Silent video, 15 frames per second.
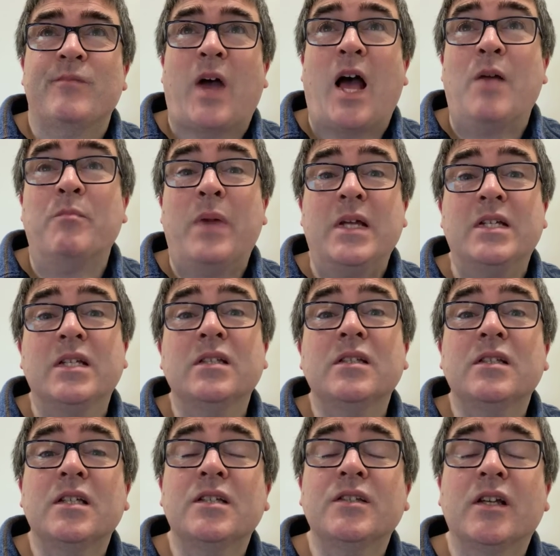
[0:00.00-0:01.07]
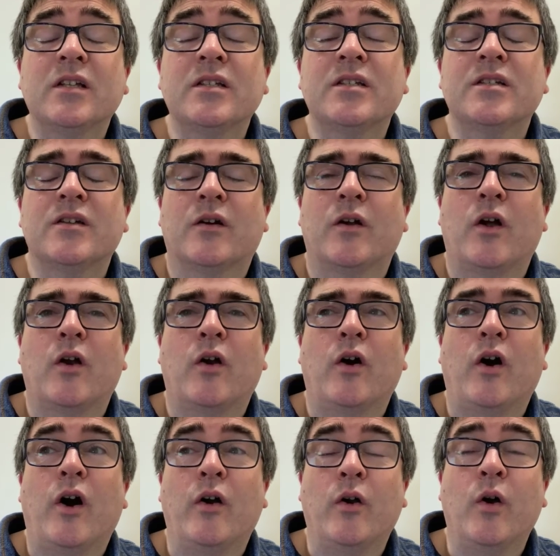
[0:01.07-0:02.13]
ambitions as such, or
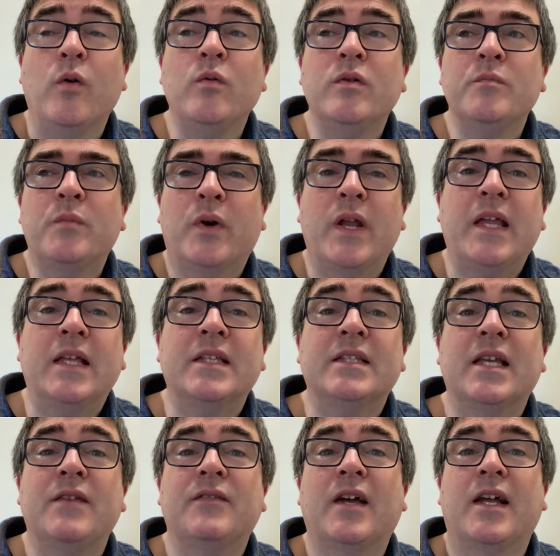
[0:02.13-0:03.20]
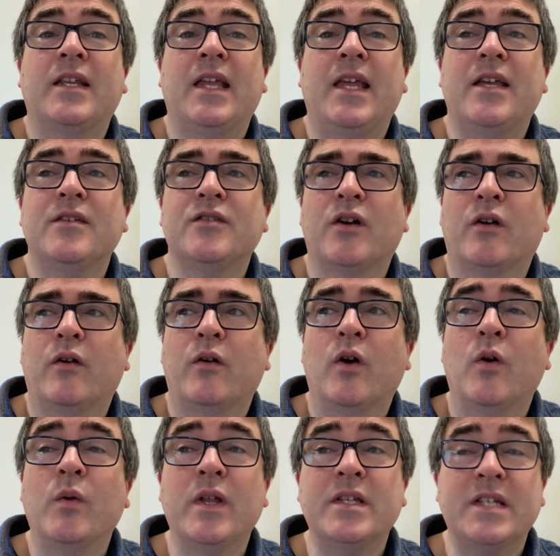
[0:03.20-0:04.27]
our own preconceived ideas, or our
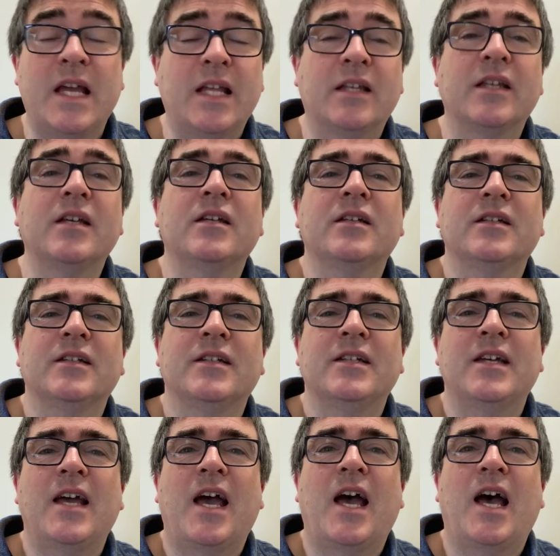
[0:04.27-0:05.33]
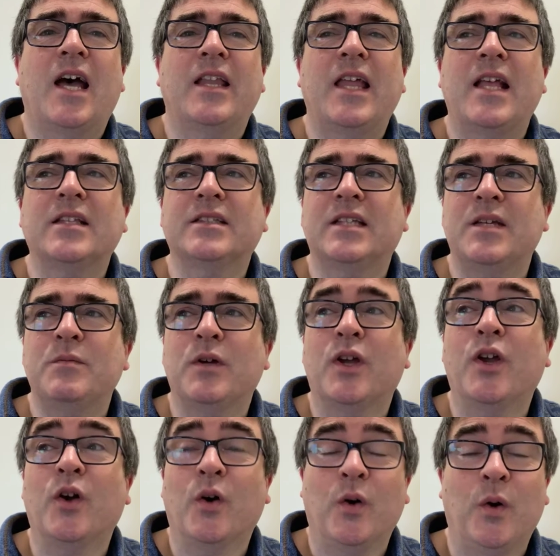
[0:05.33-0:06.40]
own agenda, and let's see
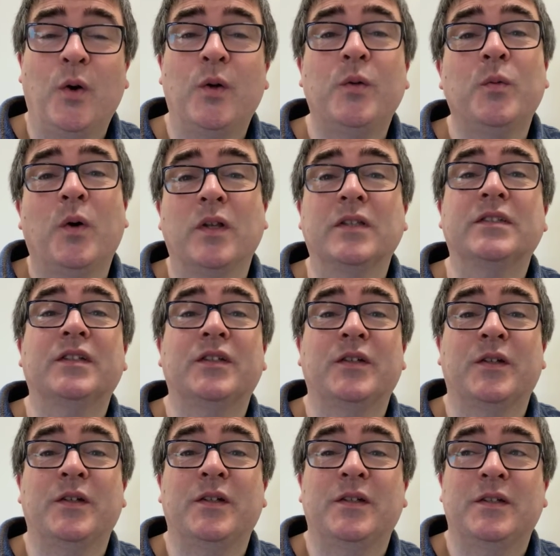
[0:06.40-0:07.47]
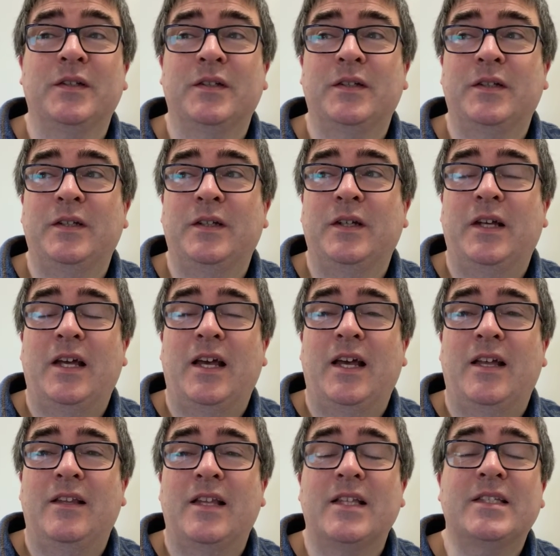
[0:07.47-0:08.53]
what God wants to do.
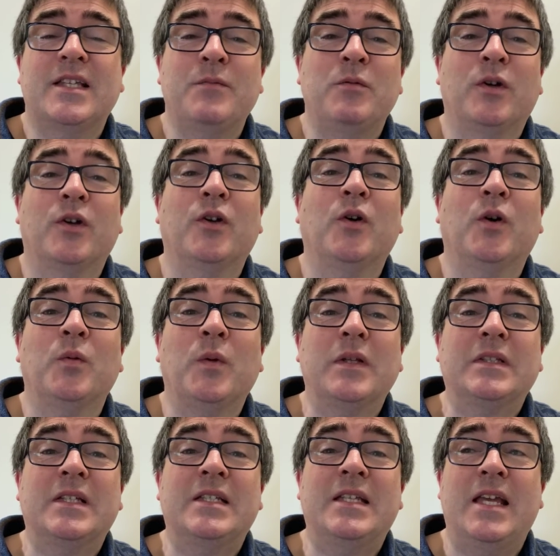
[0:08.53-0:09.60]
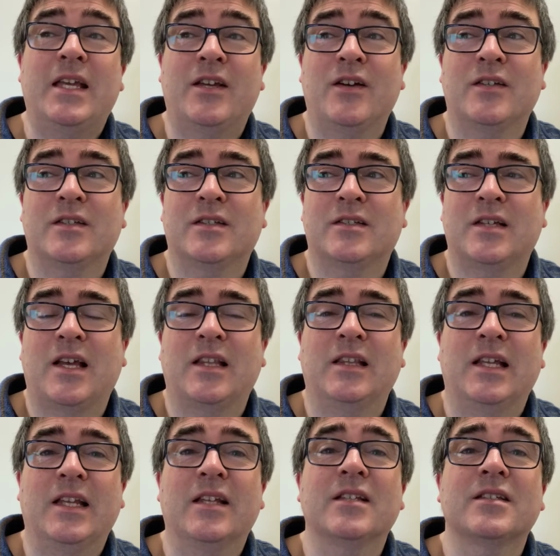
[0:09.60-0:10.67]
Let's see where God wants to take us and
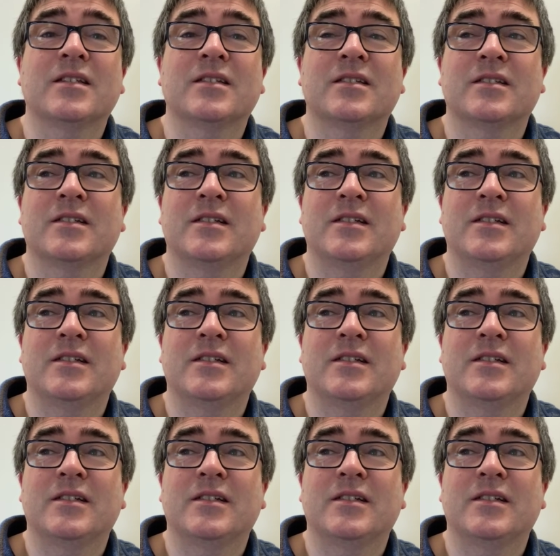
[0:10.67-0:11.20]
lead us.